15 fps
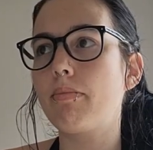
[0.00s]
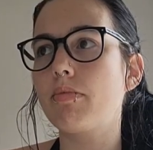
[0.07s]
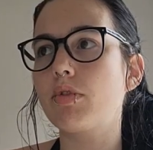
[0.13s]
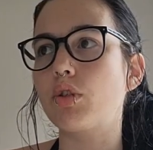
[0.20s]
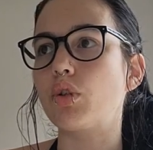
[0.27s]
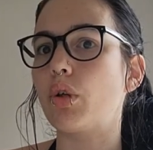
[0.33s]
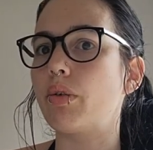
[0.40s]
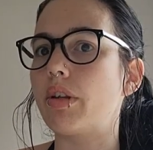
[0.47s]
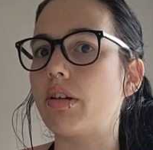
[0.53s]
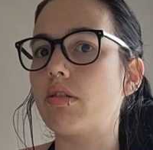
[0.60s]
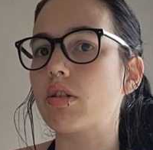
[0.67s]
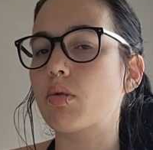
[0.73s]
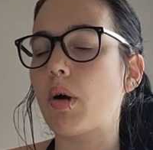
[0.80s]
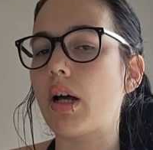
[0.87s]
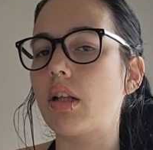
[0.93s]
so there
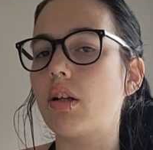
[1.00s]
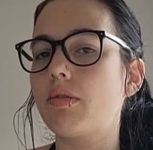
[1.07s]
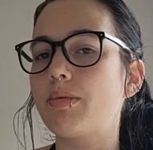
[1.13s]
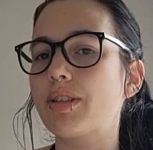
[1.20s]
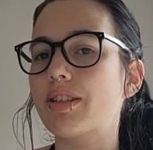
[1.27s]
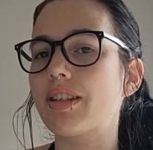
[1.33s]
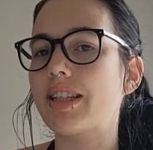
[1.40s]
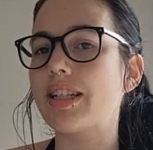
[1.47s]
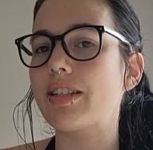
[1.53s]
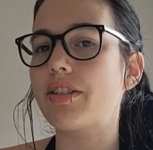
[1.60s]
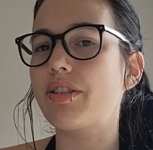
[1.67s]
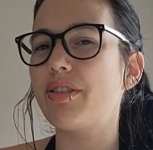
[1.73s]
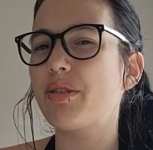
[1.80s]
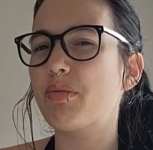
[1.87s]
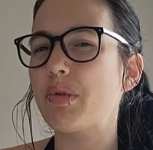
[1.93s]
is quite a lot of musical theatre
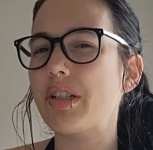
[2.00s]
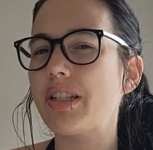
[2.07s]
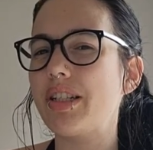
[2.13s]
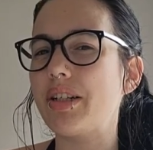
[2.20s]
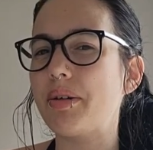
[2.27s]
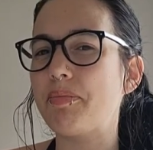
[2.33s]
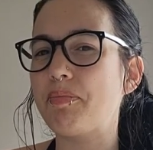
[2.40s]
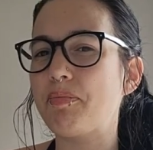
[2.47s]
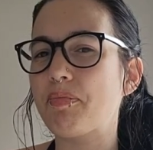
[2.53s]
students which you know